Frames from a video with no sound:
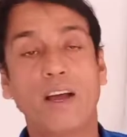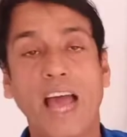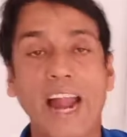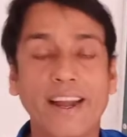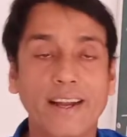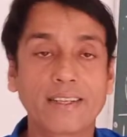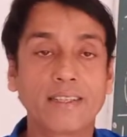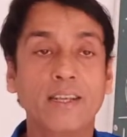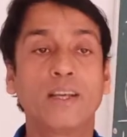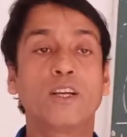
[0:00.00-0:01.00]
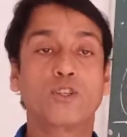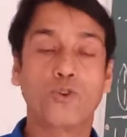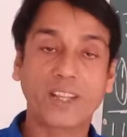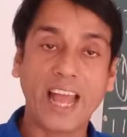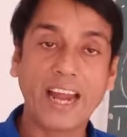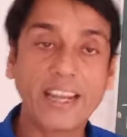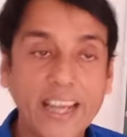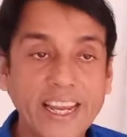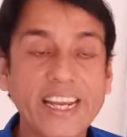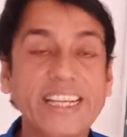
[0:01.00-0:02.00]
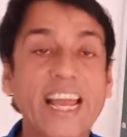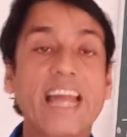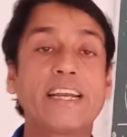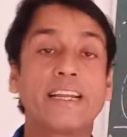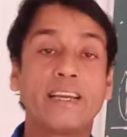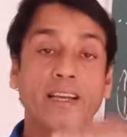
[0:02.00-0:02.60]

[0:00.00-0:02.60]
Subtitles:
adders, so that it can